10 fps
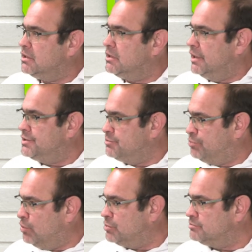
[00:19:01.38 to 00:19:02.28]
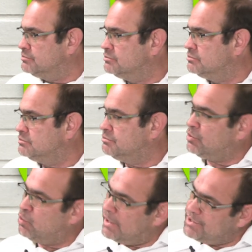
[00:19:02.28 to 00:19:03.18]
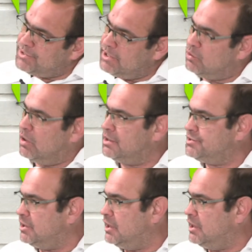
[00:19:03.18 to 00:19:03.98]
is a problem. But what is inequality?